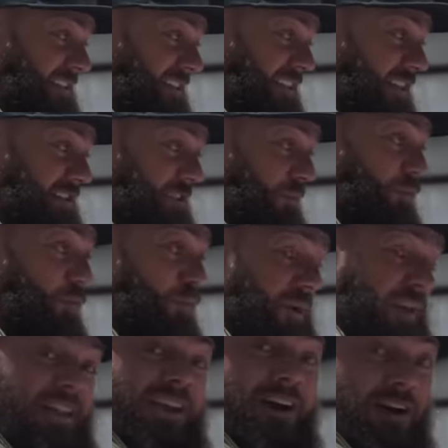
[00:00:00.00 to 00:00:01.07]
Brazier. Some
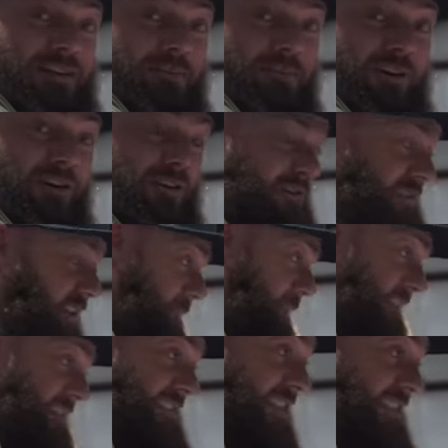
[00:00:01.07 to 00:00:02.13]
really awesome cards.
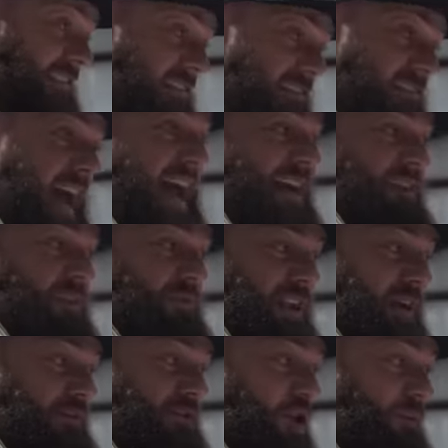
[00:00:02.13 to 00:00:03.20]
This is exactly what
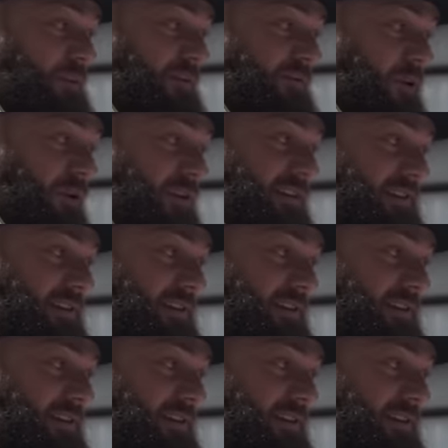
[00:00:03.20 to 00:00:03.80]
I was hoping for. You